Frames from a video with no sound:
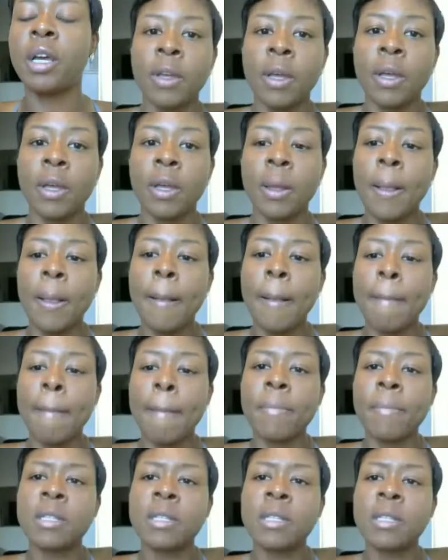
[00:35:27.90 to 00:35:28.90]
It's a good
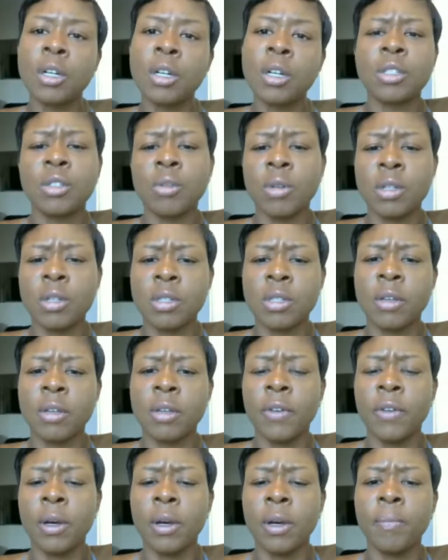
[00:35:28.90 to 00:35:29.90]
source
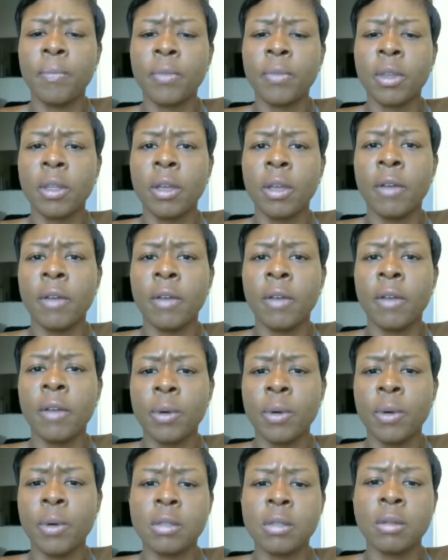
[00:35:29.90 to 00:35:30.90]
of soy,
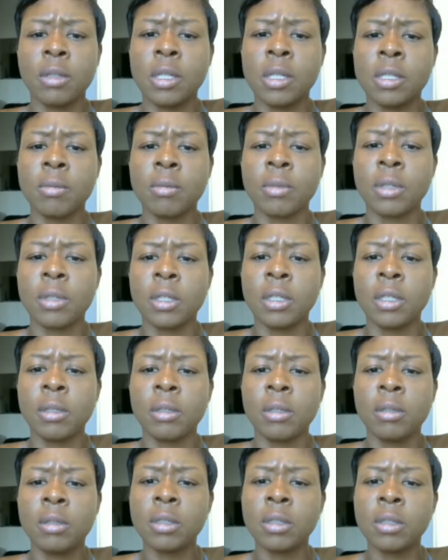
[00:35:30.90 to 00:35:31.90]
so it doesn't really
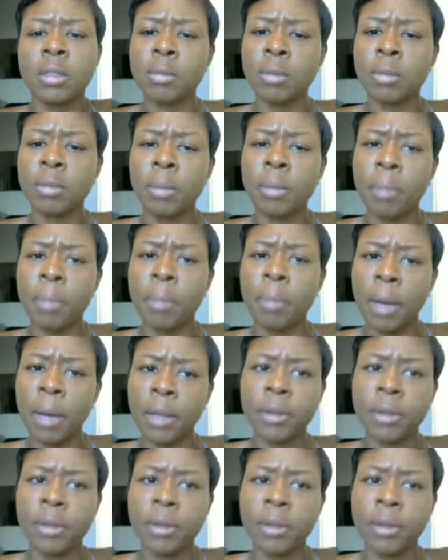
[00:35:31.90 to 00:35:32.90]
bother me that
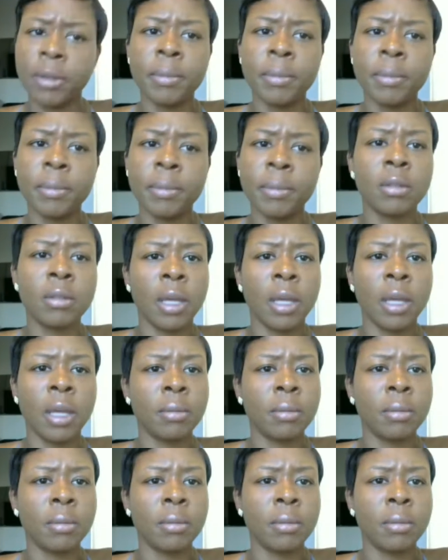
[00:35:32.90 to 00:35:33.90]
much.
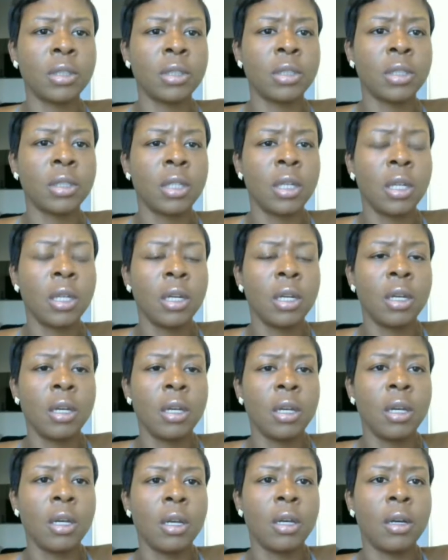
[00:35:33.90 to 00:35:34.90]
It's
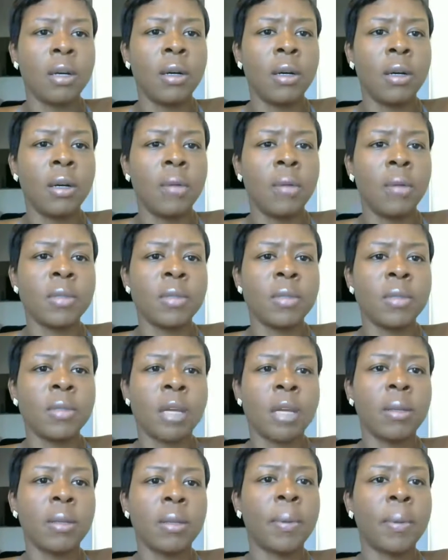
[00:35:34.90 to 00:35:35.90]
not all the
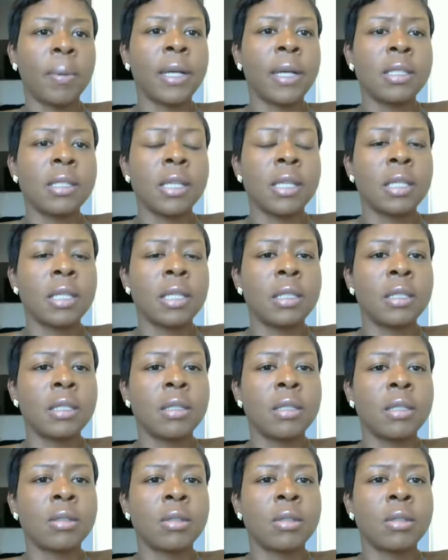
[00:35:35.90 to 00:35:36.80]
processed soy.